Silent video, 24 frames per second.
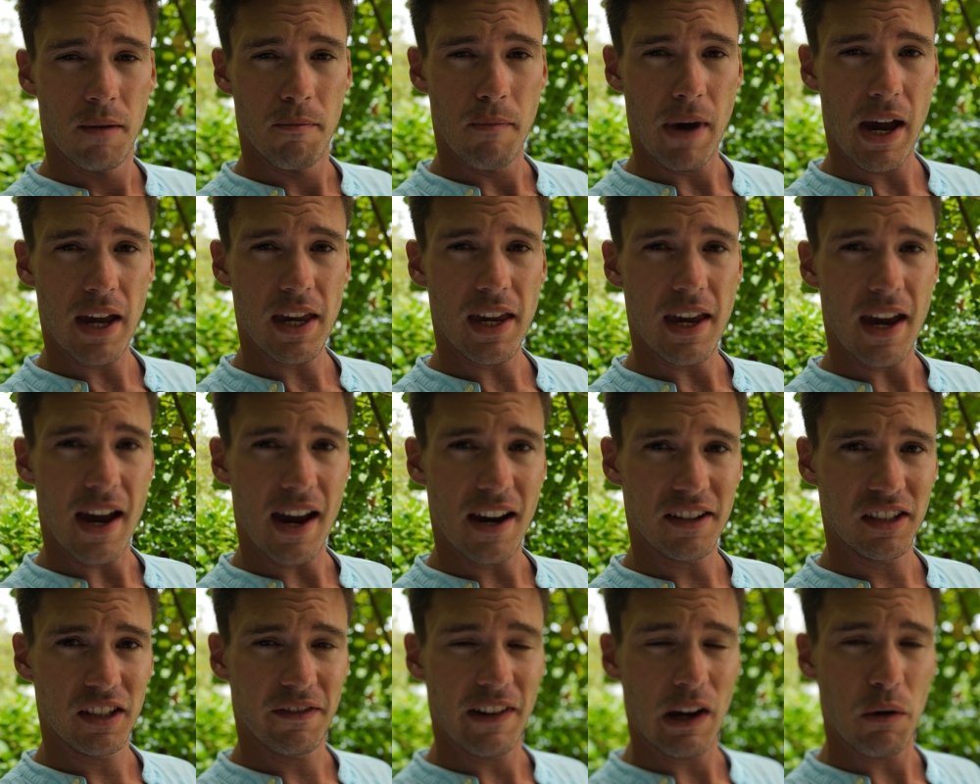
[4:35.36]
Maggie
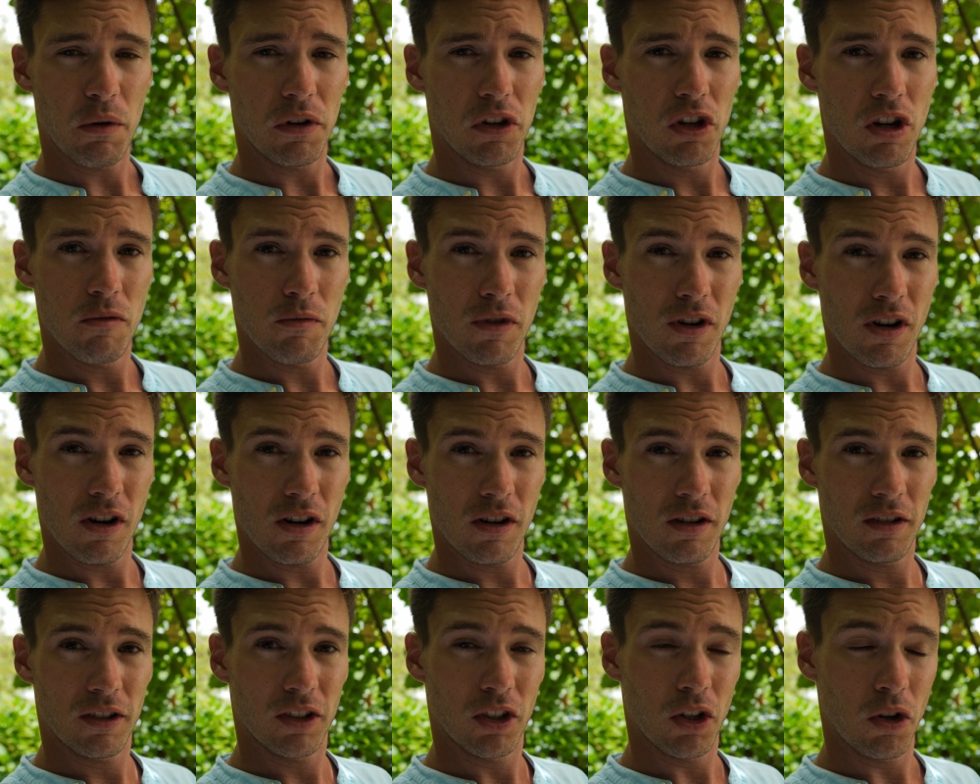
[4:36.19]
asked if I would humor
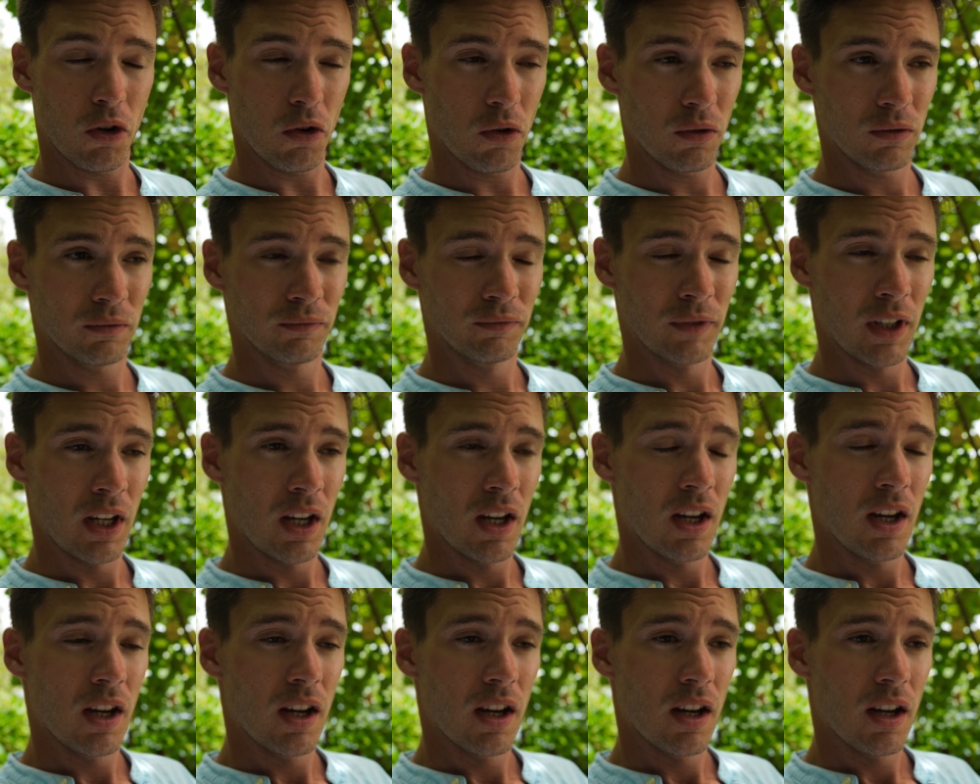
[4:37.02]
her, so
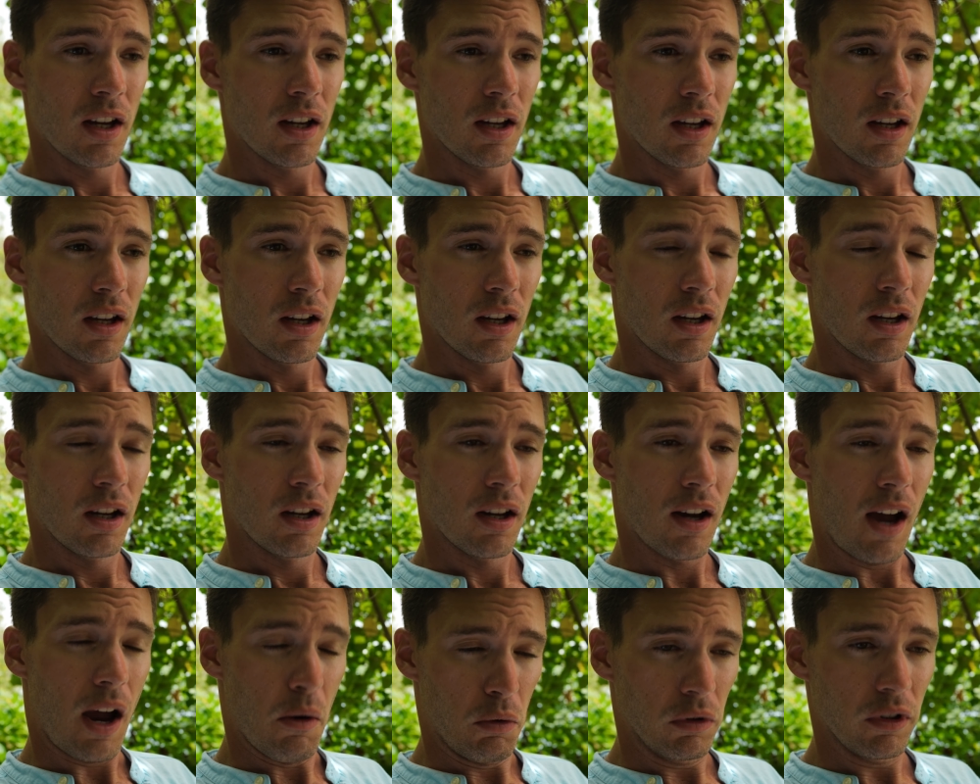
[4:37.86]

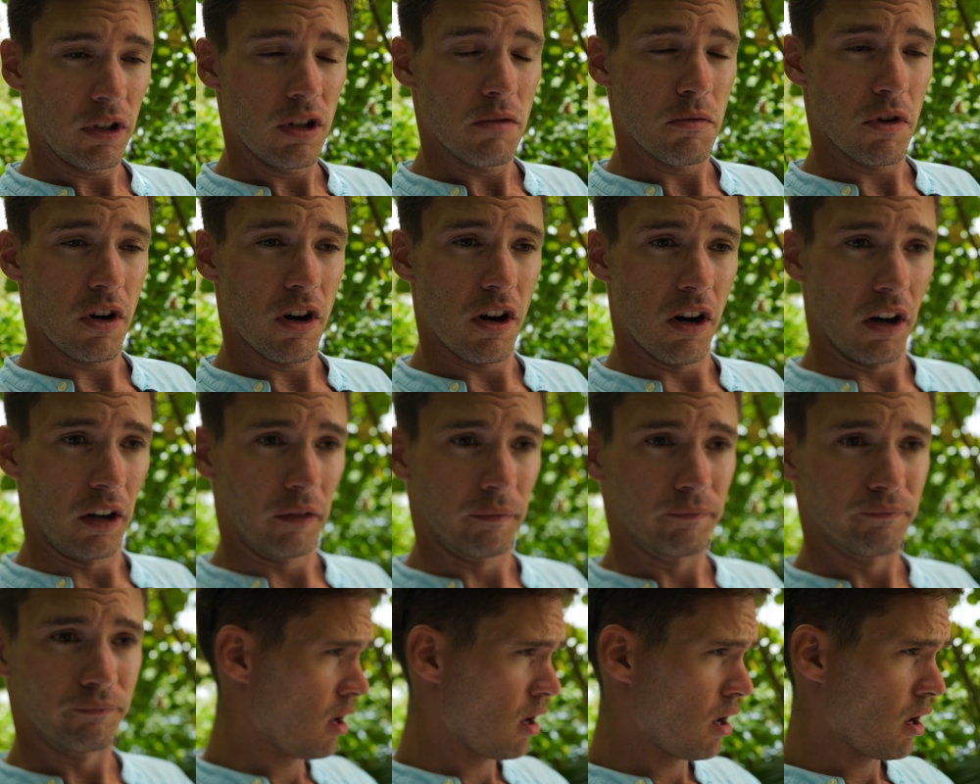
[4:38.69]
I will humor her.
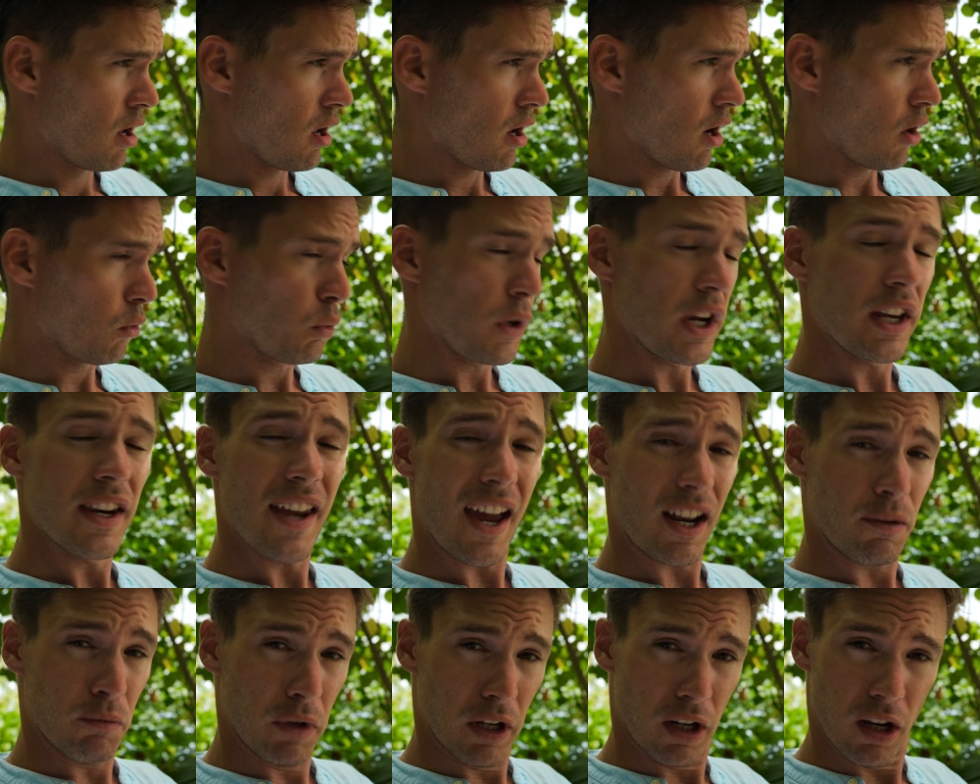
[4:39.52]
A
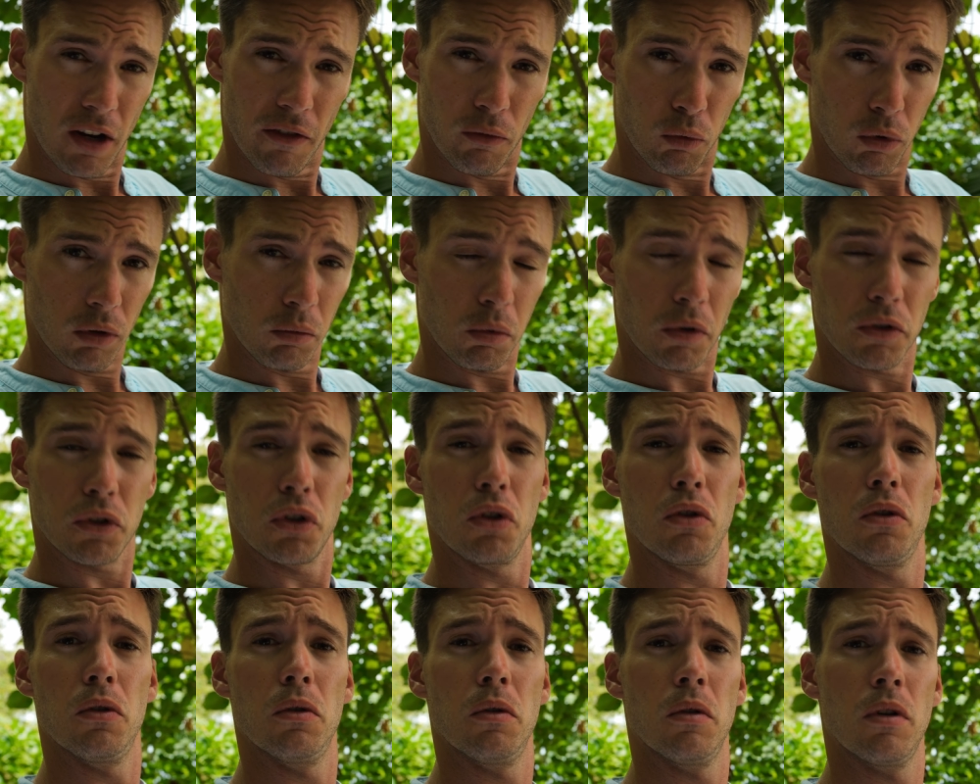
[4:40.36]
reenactment of World War
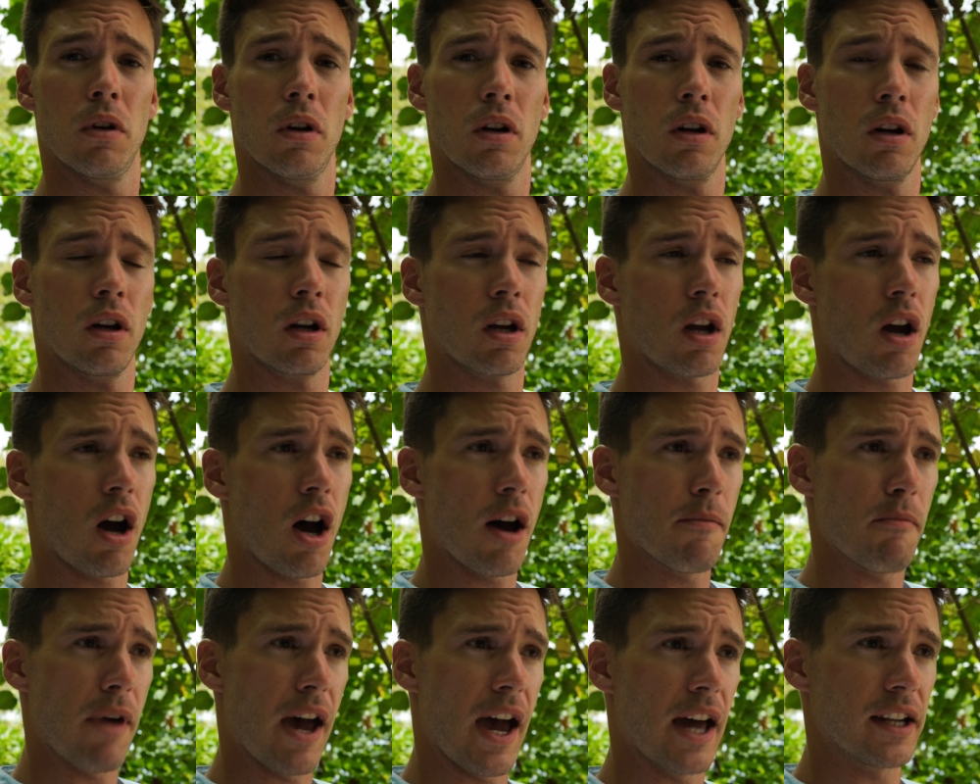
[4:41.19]
II
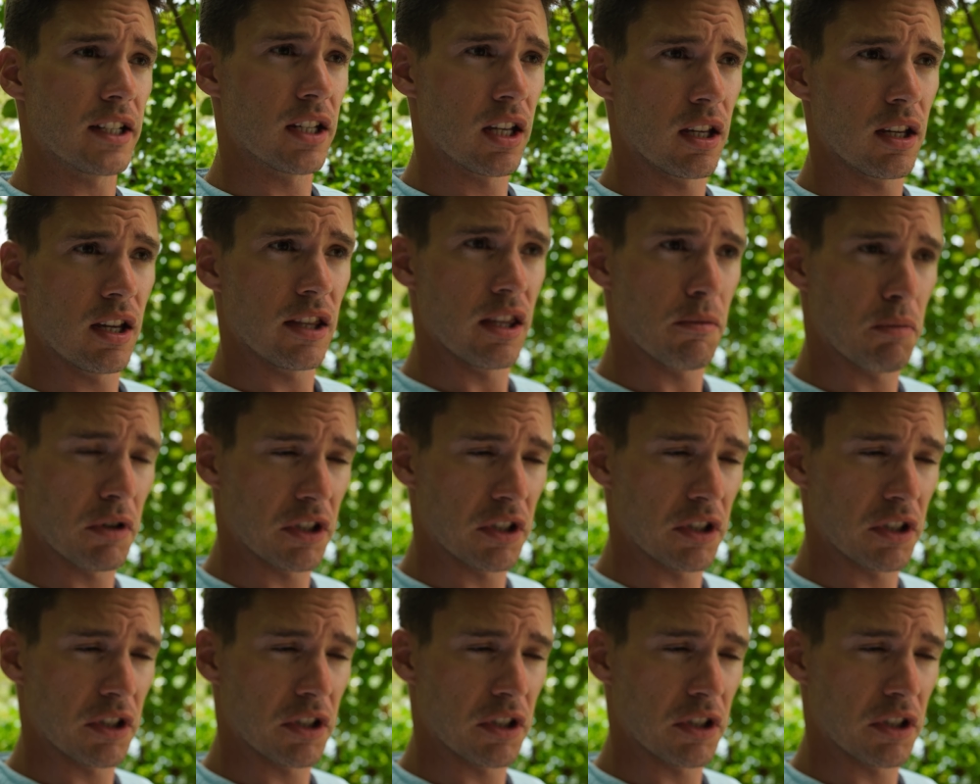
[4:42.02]
combat in the